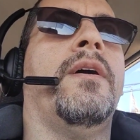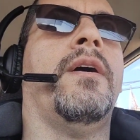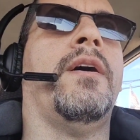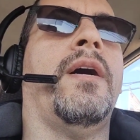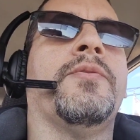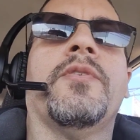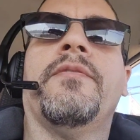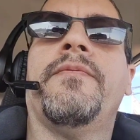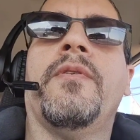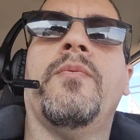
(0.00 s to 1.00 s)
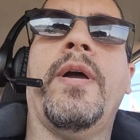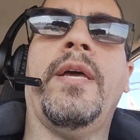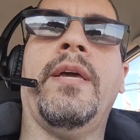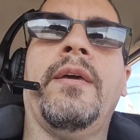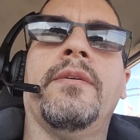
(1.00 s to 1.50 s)
I was looking for a
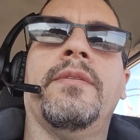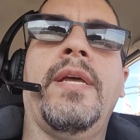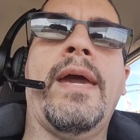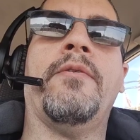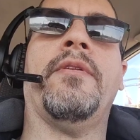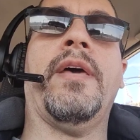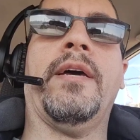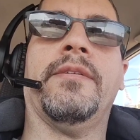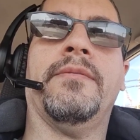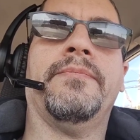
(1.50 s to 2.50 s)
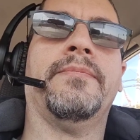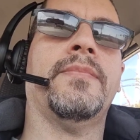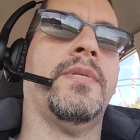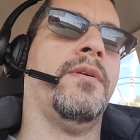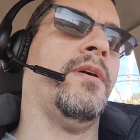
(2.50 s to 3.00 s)
way out of that.
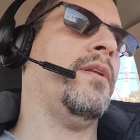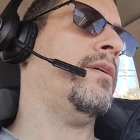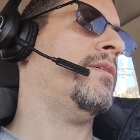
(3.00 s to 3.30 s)
All right.